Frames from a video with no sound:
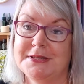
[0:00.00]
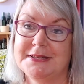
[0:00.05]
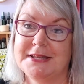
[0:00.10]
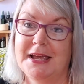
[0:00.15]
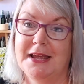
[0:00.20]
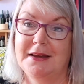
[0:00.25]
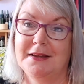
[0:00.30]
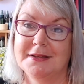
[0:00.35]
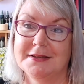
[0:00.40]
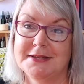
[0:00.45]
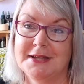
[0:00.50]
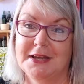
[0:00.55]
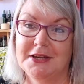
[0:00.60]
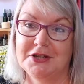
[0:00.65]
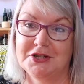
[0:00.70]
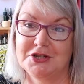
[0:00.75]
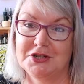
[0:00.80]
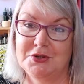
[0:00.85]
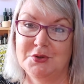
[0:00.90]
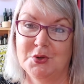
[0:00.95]
set, because they
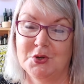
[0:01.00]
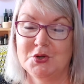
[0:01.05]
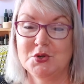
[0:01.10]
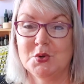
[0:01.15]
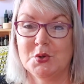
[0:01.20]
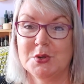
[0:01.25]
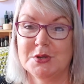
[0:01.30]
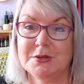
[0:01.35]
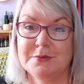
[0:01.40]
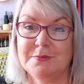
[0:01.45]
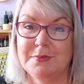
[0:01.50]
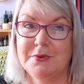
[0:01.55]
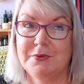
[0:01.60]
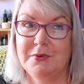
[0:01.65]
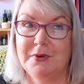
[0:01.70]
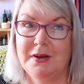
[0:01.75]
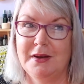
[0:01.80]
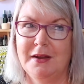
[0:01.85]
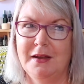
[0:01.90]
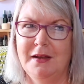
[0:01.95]
do a choice
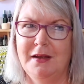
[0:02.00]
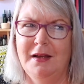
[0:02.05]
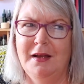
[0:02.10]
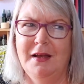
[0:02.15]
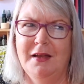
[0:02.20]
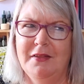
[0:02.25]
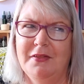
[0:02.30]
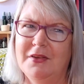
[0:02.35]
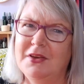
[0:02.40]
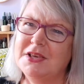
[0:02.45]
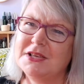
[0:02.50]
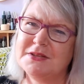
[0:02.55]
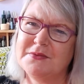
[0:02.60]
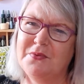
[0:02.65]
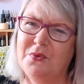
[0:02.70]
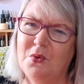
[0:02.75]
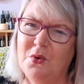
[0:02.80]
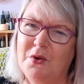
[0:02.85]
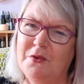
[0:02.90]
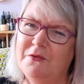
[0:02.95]
between, I think it's
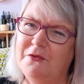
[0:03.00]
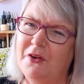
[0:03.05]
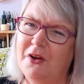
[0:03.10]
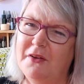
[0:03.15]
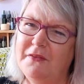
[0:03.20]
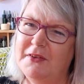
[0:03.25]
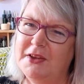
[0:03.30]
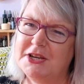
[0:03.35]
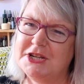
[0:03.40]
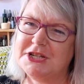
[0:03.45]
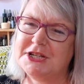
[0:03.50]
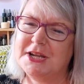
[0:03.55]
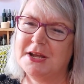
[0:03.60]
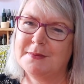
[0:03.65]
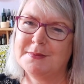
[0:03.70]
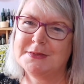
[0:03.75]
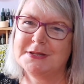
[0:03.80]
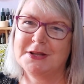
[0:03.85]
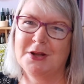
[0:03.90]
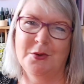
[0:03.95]
four and five inch
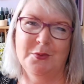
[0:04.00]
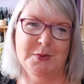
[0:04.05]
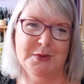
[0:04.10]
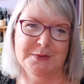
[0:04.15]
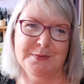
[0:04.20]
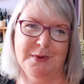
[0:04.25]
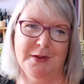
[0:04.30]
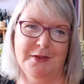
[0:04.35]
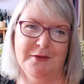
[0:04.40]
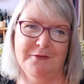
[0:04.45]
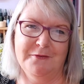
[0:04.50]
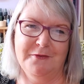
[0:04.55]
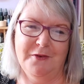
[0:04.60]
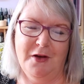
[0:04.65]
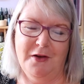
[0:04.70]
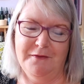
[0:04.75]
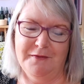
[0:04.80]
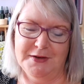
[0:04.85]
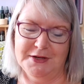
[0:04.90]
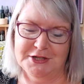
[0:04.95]
tips, and I always buy the
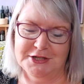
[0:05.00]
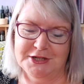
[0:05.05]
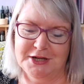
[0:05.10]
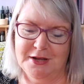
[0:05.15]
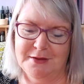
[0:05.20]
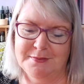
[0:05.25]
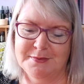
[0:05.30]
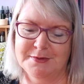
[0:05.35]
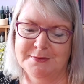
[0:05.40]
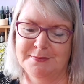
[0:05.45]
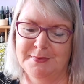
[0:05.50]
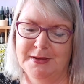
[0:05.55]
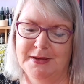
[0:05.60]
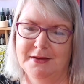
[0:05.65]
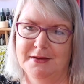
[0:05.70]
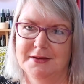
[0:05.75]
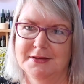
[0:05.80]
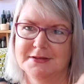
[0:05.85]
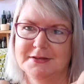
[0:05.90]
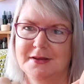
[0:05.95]
five inch tips
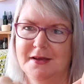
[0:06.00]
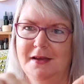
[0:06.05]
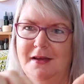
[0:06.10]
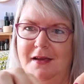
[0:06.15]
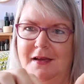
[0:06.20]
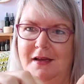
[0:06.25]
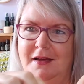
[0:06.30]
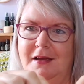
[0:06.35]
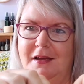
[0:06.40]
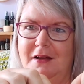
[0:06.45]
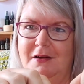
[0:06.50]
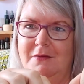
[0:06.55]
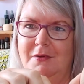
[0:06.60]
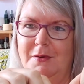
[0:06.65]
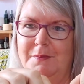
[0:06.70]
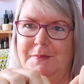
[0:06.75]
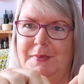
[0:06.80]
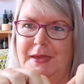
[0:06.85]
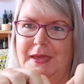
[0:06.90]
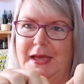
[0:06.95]
because I've got
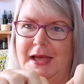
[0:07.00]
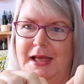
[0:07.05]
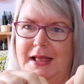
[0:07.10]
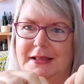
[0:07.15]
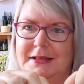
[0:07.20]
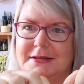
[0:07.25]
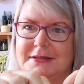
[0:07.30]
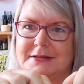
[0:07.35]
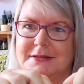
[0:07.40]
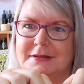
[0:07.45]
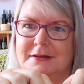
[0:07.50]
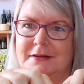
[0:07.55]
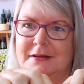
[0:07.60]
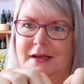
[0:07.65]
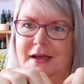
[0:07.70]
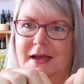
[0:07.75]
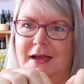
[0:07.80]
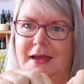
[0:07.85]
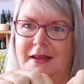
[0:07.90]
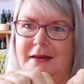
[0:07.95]
quite big hands
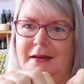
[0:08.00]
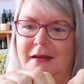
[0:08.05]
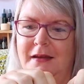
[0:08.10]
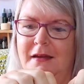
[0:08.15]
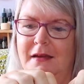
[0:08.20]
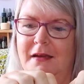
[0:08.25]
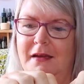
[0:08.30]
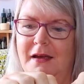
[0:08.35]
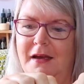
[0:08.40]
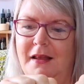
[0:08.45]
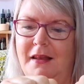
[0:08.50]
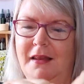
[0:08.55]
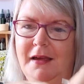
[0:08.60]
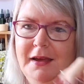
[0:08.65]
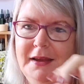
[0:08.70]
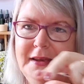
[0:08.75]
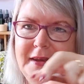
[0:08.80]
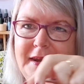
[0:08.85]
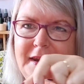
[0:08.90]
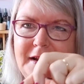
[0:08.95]
and I
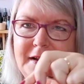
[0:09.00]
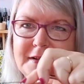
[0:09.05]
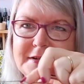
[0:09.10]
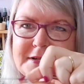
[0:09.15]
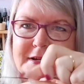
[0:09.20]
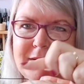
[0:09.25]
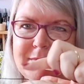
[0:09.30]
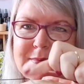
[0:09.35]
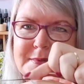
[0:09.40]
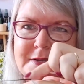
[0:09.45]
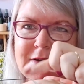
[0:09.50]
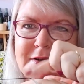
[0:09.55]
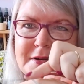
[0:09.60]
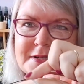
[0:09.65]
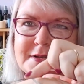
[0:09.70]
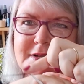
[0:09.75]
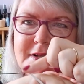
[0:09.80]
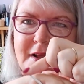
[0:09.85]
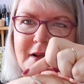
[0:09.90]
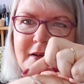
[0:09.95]
like needle tips that are
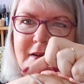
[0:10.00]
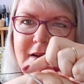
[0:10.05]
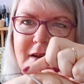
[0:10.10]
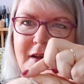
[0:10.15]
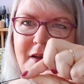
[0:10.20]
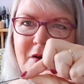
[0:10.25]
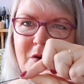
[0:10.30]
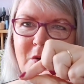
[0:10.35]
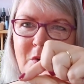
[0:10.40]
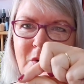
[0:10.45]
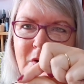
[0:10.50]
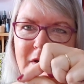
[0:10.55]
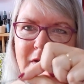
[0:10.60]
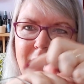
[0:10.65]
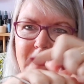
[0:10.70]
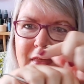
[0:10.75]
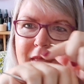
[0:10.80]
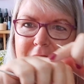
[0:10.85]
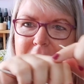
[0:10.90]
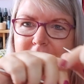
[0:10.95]
slightly longer
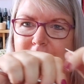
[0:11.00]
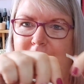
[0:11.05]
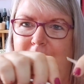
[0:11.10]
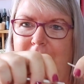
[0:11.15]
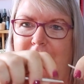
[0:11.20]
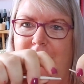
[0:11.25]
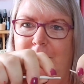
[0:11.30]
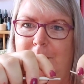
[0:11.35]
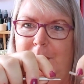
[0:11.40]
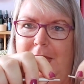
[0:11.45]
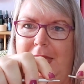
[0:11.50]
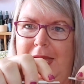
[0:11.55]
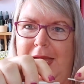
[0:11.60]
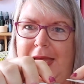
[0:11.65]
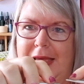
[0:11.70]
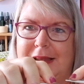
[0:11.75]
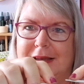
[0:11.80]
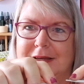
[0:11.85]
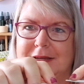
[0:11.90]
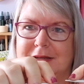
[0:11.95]
than the width of my
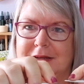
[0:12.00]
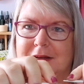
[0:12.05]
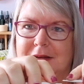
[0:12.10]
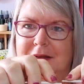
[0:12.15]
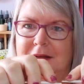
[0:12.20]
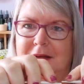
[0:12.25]
hand